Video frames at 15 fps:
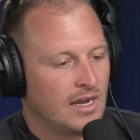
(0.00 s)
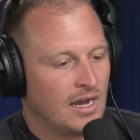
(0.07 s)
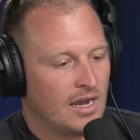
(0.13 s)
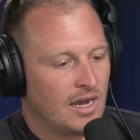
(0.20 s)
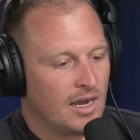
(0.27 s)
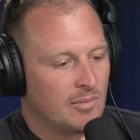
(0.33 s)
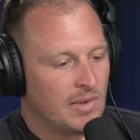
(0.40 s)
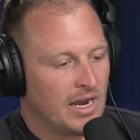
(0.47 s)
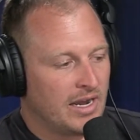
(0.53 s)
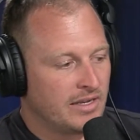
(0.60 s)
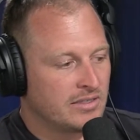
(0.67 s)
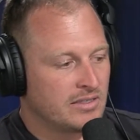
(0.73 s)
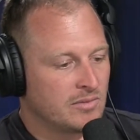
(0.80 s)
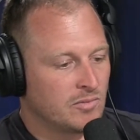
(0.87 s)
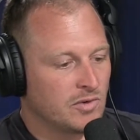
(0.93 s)
Um, I had
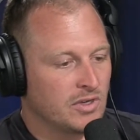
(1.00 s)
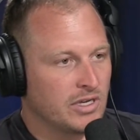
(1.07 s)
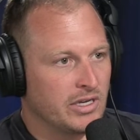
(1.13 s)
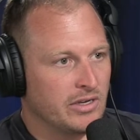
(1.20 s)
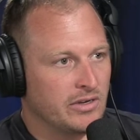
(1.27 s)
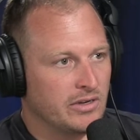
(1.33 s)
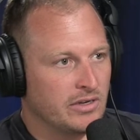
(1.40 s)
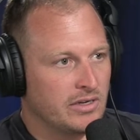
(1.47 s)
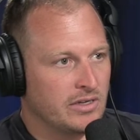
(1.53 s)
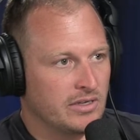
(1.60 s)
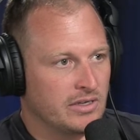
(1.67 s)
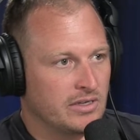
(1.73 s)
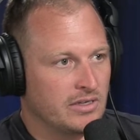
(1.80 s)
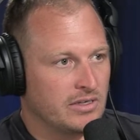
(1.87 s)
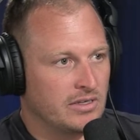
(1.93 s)
some really good
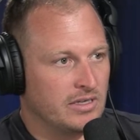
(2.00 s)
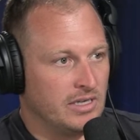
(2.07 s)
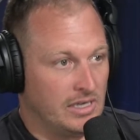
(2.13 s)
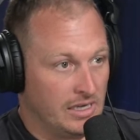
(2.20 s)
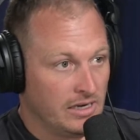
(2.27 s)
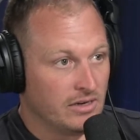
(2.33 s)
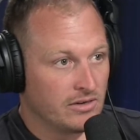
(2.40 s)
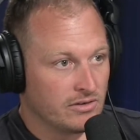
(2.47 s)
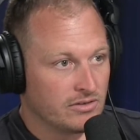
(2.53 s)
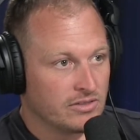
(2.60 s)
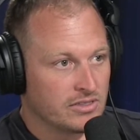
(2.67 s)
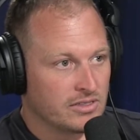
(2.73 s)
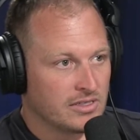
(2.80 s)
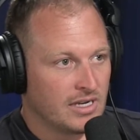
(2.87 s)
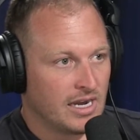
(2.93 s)

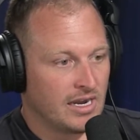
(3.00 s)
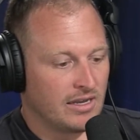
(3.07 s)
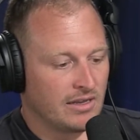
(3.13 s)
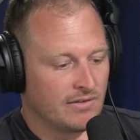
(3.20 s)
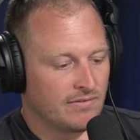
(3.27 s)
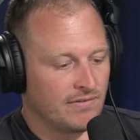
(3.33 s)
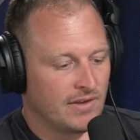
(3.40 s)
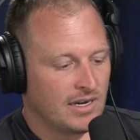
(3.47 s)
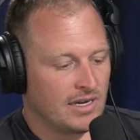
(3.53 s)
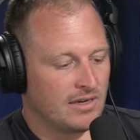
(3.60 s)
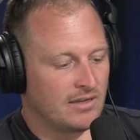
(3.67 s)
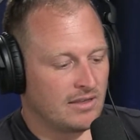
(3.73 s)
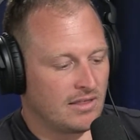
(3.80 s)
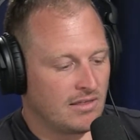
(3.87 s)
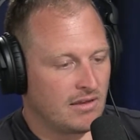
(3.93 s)
years and the funny
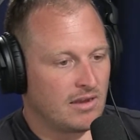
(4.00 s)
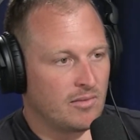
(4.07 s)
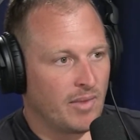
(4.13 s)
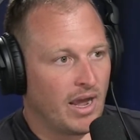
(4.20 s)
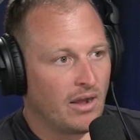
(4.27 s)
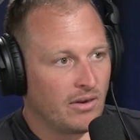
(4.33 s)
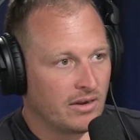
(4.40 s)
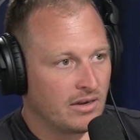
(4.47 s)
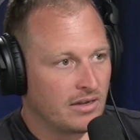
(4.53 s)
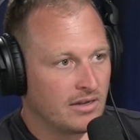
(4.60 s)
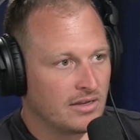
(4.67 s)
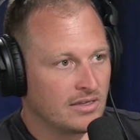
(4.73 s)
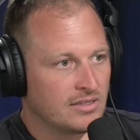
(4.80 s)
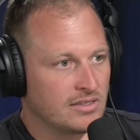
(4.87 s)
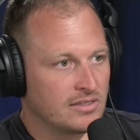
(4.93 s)
thing about it
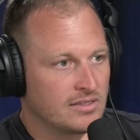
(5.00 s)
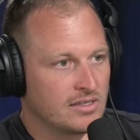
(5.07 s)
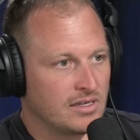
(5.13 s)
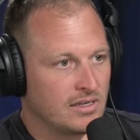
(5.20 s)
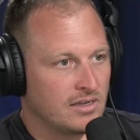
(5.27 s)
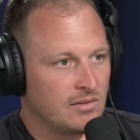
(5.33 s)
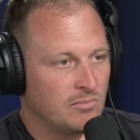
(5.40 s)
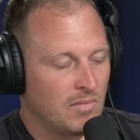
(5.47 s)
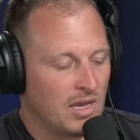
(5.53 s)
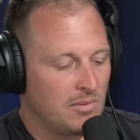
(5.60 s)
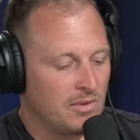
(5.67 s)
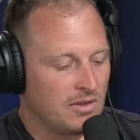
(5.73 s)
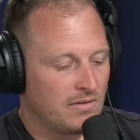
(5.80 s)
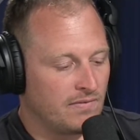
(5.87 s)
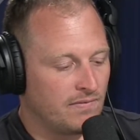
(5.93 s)
is, is that maybe
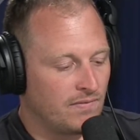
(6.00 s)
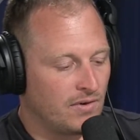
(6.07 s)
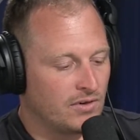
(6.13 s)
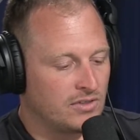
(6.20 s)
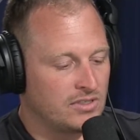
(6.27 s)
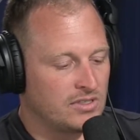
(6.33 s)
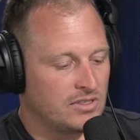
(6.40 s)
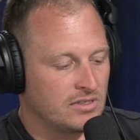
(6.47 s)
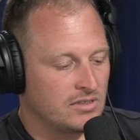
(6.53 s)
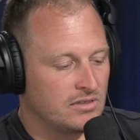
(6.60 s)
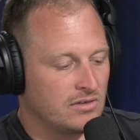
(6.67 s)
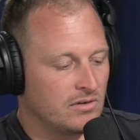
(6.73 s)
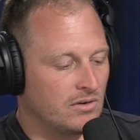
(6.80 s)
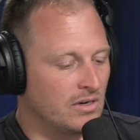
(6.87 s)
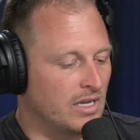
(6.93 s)
the first
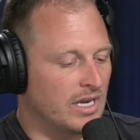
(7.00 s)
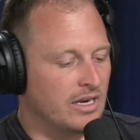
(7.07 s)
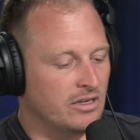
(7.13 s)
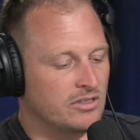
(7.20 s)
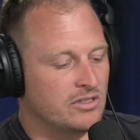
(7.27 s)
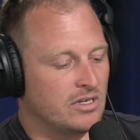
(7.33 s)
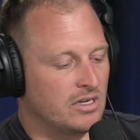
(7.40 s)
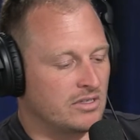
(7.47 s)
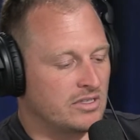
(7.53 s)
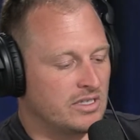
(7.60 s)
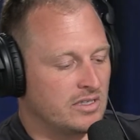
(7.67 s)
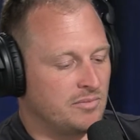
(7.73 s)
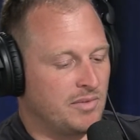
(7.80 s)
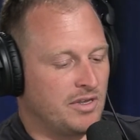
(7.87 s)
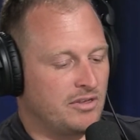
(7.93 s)
or like a, a
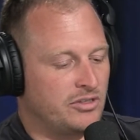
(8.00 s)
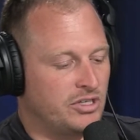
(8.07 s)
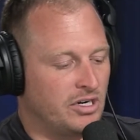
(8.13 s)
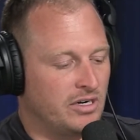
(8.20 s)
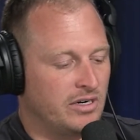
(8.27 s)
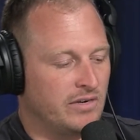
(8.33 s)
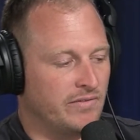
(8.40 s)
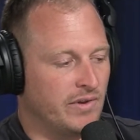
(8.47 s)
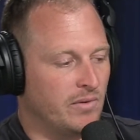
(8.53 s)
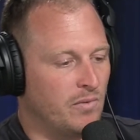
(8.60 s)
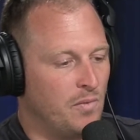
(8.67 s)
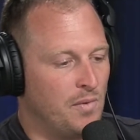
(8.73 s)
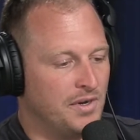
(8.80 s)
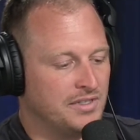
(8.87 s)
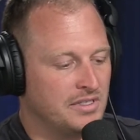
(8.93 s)
six month chunk of it
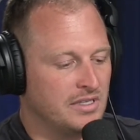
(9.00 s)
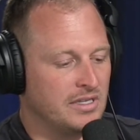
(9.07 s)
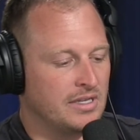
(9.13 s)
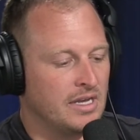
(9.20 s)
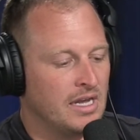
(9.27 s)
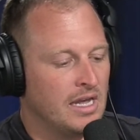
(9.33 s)
wasn't